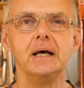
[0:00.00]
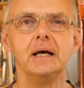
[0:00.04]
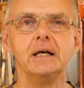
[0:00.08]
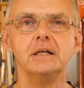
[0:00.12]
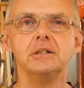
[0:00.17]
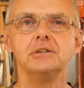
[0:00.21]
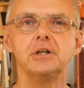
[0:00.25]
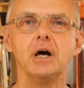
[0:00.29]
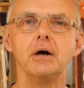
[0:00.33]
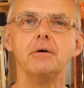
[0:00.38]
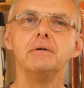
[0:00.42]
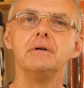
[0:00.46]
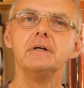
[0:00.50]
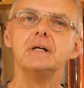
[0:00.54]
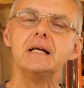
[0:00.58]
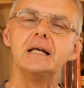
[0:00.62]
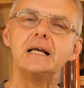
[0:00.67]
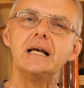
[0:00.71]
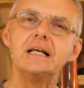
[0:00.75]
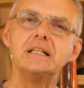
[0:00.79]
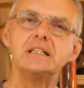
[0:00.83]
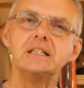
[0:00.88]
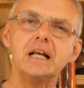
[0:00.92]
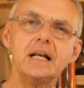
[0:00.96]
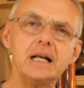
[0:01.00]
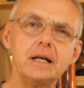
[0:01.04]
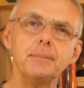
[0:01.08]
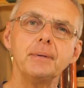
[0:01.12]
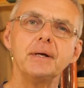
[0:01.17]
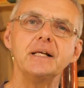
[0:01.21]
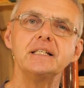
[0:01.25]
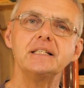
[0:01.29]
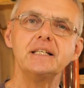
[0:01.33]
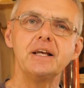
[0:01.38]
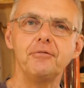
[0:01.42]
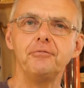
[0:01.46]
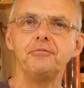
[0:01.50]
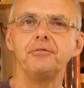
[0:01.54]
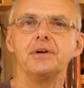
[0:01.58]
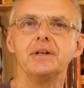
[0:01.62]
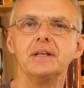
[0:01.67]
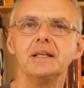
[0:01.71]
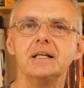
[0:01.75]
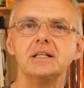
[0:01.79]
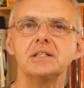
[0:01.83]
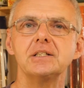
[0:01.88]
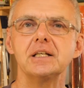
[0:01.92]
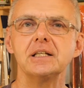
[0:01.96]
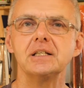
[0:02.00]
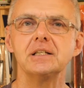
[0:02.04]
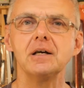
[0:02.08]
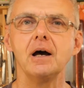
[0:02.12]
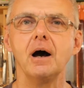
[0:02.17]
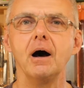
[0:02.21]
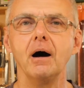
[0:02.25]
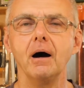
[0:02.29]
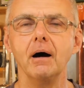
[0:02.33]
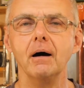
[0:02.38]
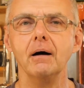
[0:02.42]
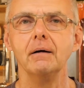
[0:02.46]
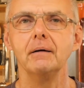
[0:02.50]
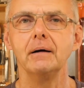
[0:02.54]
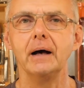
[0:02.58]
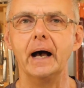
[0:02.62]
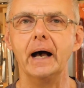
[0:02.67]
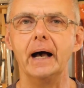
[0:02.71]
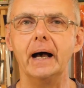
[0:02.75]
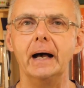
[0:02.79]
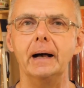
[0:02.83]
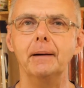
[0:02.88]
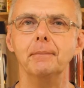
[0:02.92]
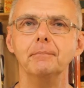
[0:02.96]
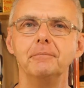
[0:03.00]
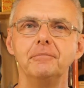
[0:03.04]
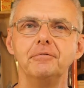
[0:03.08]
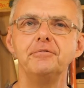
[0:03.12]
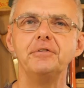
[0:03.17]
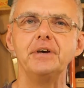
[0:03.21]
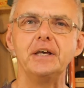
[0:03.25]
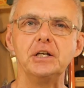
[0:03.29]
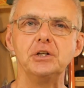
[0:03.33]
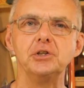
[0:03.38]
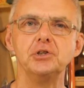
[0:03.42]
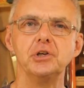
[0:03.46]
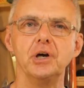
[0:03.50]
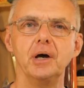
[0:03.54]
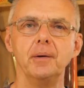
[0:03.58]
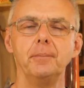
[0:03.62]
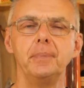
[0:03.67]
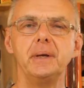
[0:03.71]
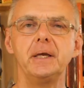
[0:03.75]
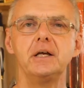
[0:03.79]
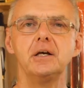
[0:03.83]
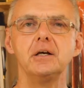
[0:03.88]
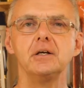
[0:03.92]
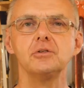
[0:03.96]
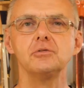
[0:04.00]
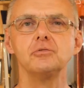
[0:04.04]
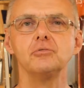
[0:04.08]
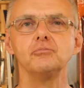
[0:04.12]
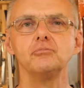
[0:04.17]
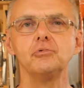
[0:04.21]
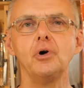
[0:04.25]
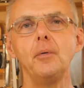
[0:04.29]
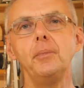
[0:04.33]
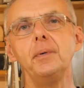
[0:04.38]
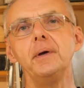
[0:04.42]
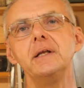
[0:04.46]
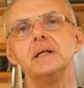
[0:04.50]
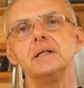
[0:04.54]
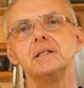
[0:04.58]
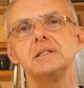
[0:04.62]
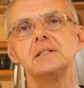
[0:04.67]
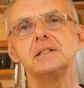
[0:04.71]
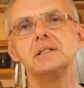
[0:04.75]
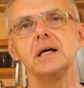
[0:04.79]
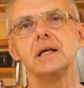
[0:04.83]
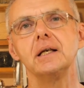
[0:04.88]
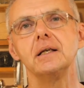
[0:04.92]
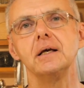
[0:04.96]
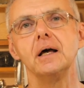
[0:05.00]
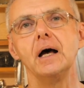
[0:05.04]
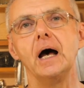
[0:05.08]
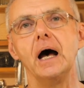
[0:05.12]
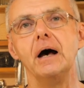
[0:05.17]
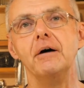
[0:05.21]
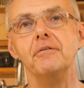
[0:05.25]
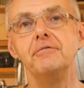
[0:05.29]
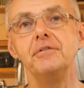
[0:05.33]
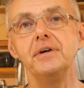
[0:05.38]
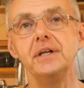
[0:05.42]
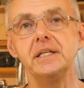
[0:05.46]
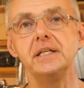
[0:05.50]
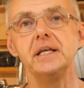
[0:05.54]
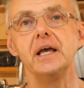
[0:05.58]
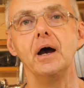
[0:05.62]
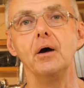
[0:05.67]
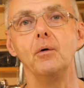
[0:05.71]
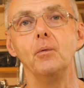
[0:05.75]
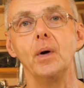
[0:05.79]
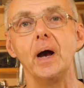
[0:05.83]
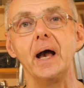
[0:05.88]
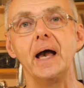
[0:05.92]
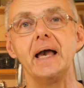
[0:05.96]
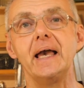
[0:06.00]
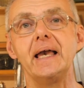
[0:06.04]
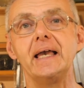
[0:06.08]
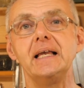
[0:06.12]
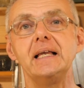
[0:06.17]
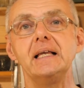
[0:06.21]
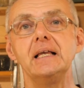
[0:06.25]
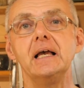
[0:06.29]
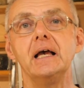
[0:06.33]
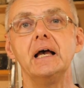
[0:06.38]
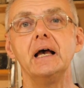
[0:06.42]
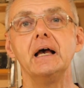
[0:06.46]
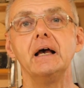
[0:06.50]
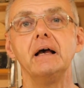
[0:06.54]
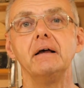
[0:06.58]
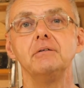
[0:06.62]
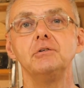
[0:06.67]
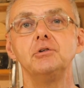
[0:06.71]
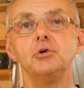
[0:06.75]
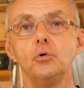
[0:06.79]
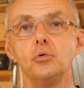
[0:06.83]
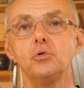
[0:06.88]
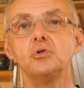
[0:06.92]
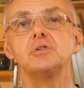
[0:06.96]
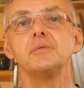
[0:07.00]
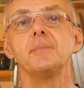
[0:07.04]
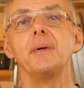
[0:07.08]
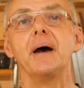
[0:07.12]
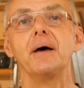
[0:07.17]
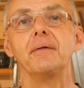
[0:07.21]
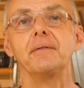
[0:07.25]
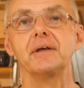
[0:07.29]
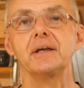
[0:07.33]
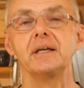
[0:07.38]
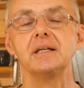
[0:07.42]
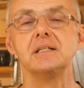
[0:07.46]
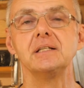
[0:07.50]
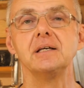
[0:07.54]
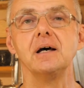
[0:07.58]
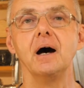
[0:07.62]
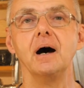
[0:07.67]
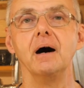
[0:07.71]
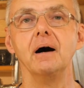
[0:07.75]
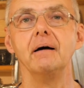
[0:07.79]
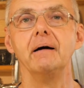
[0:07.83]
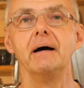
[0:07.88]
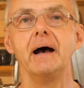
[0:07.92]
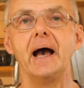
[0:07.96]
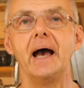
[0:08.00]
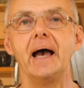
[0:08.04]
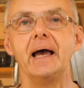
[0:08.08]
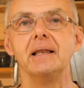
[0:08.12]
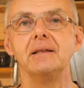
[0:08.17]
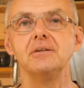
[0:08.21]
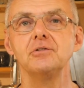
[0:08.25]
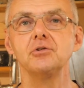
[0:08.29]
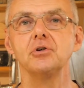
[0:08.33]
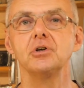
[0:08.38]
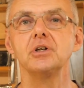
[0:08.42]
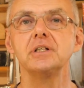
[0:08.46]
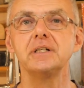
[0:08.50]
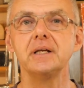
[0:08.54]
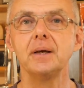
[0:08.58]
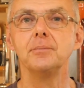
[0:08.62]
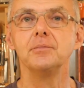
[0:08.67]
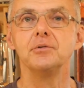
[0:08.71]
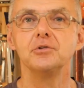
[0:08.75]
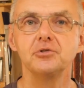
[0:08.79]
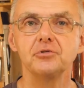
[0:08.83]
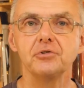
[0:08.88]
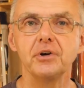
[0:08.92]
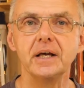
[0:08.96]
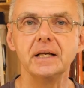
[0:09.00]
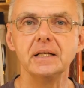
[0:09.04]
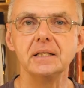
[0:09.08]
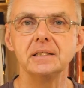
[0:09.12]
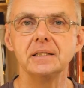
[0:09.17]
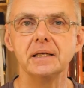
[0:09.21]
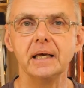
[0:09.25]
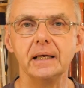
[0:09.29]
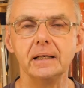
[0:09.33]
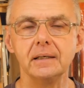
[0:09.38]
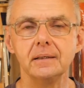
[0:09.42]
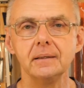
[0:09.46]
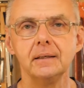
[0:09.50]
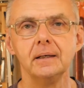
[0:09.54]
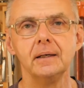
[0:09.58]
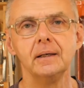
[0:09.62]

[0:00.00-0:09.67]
So it's a little bit different, this guitar feature, because Robin has done a video where he talks about the guitar and sort of demonstrates it.